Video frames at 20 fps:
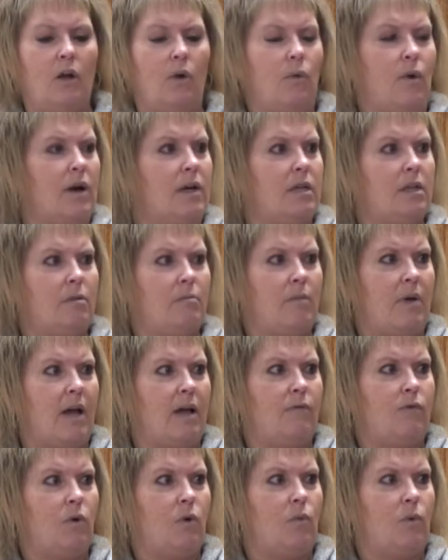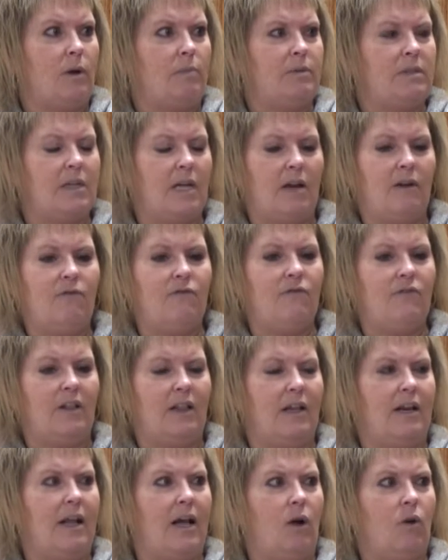go onto the MyVote website, fill
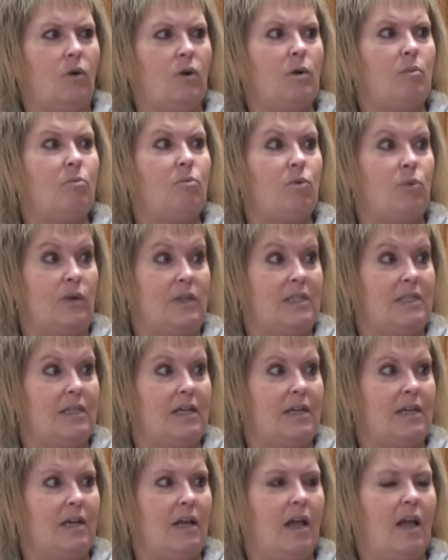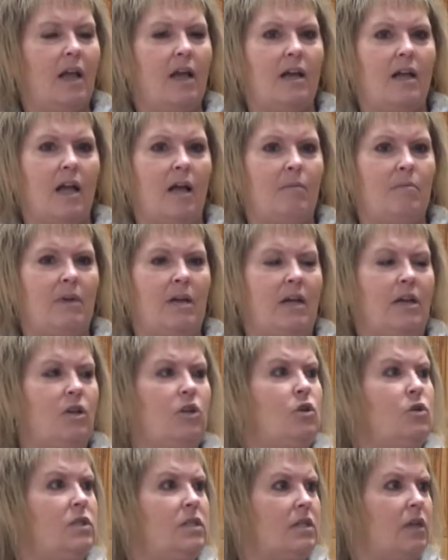it out, print it, come in.
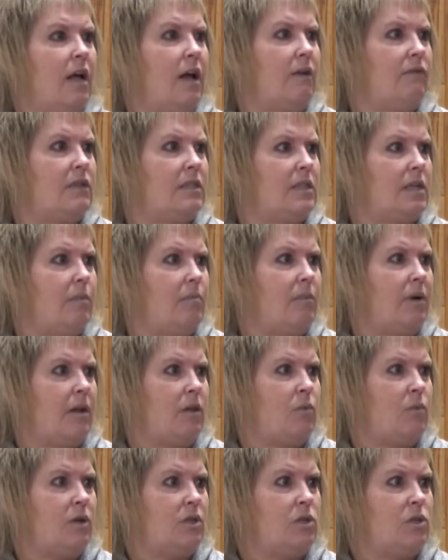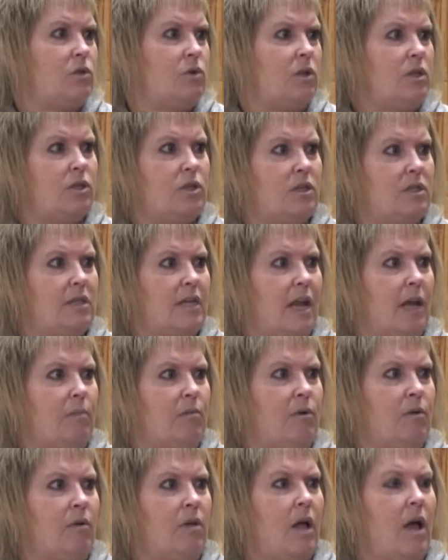You still have to stop by the registration
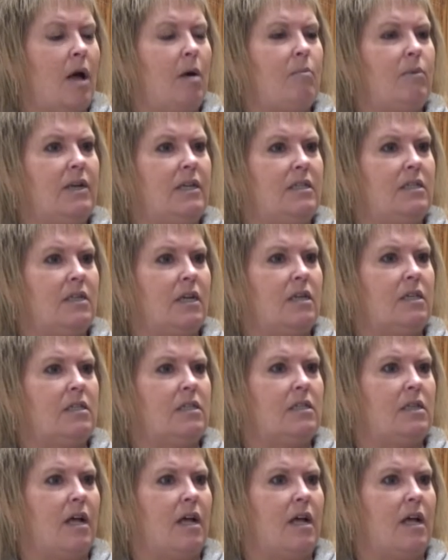table, but it does